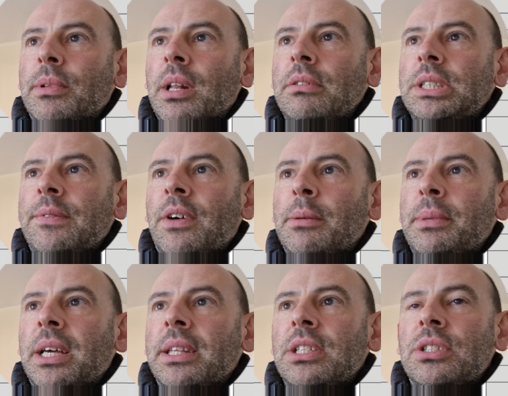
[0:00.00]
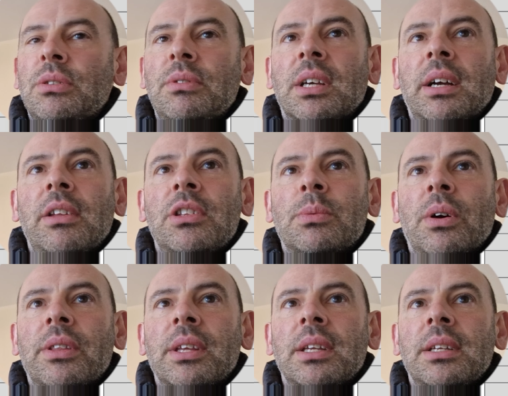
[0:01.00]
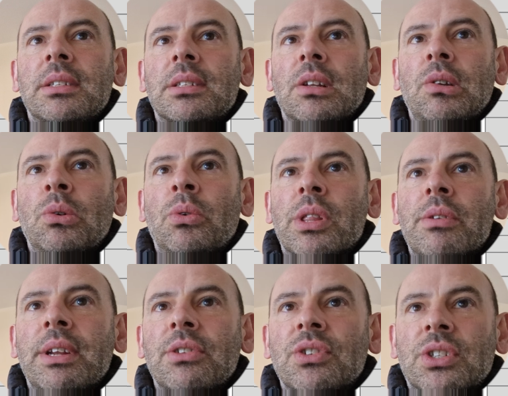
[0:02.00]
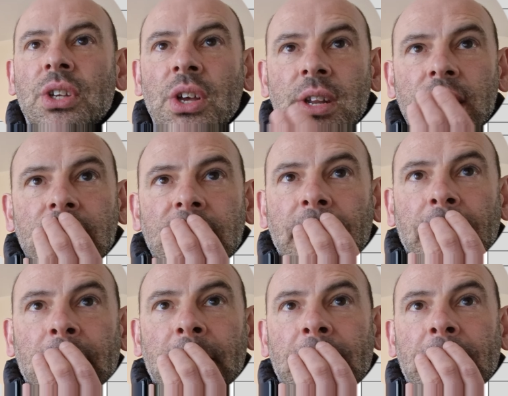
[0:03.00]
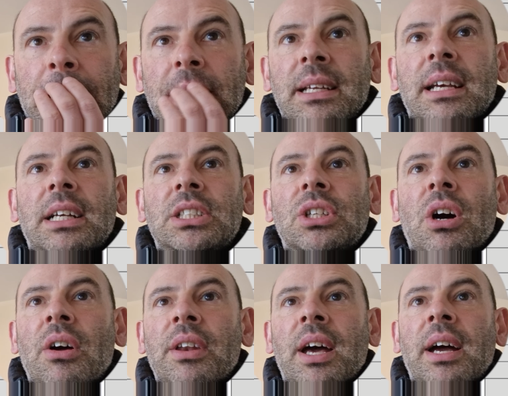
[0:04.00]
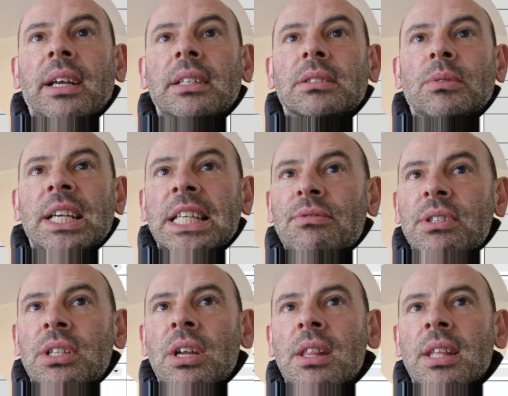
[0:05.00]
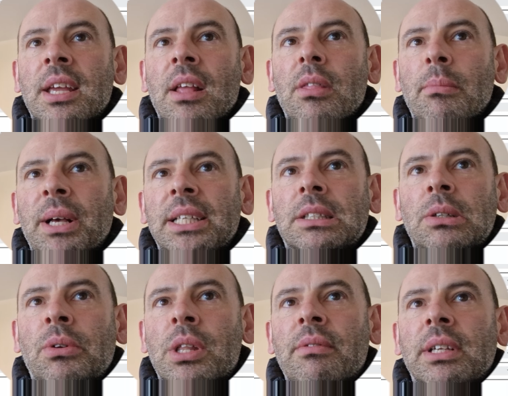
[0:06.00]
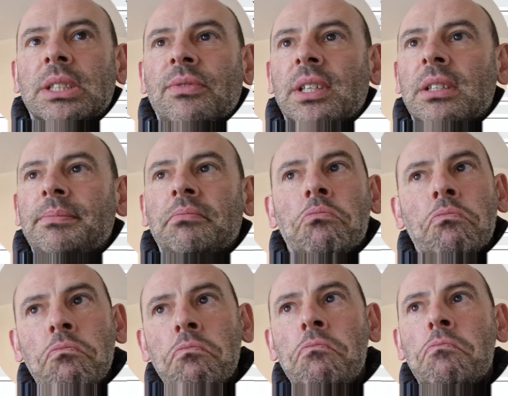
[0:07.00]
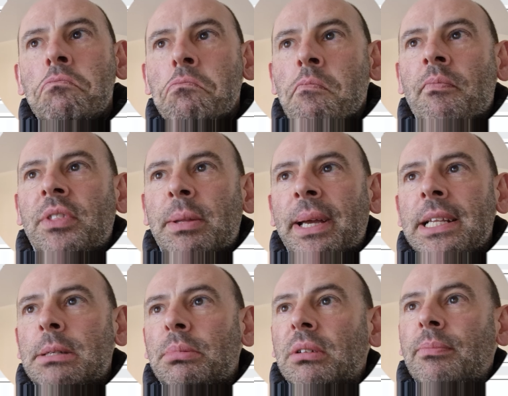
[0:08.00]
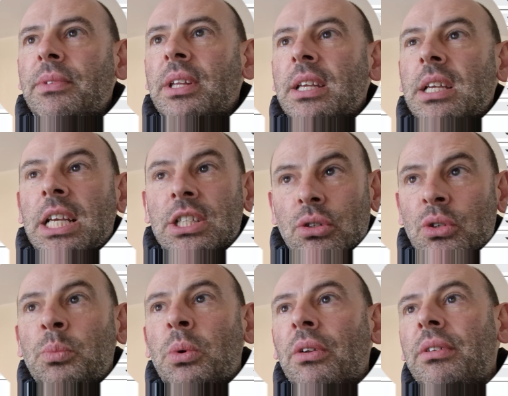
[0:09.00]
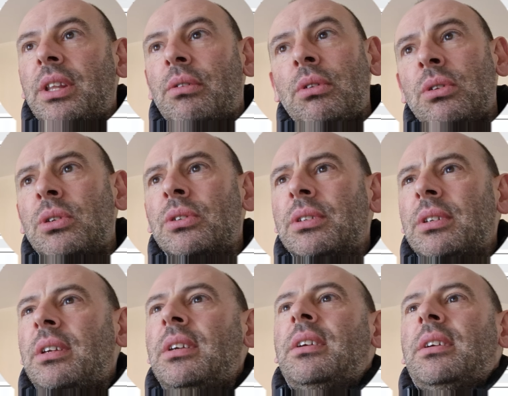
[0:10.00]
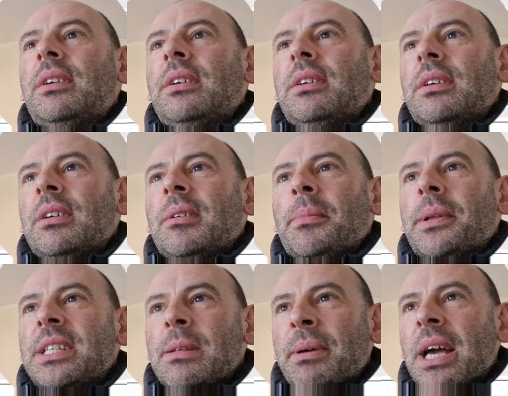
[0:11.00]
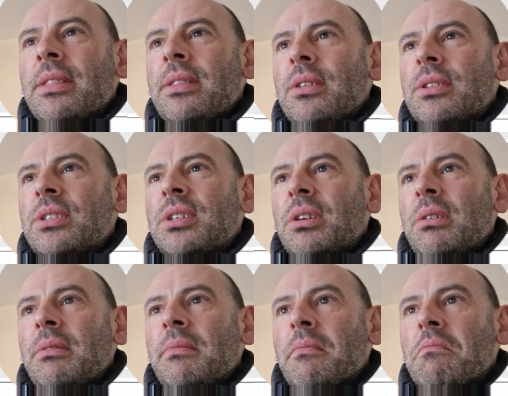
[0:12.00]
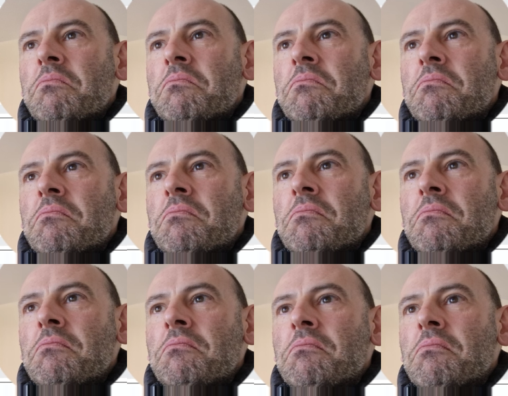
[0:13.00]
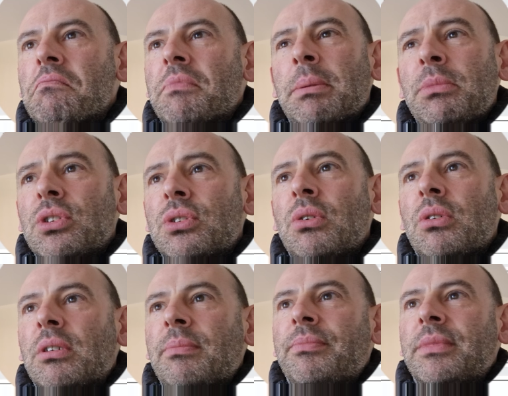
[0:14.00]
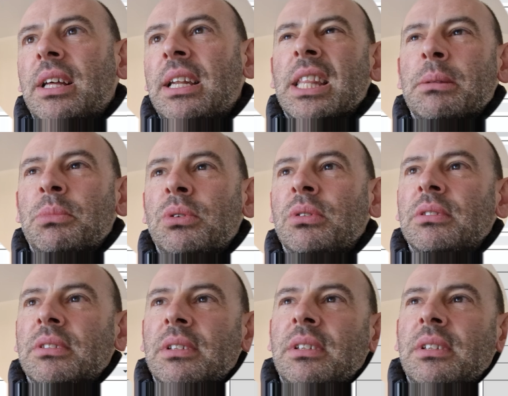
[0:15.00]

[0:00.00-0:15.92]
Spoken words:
Closely followed by these two 9s. What are these? Lord of the Rings, Return of the King, and Dark Knight. Is Return of the King the best Lord of the Rings film? Debatable. It's a good one. They're all good. But is it better than the other two? I'm not sure. I like them all.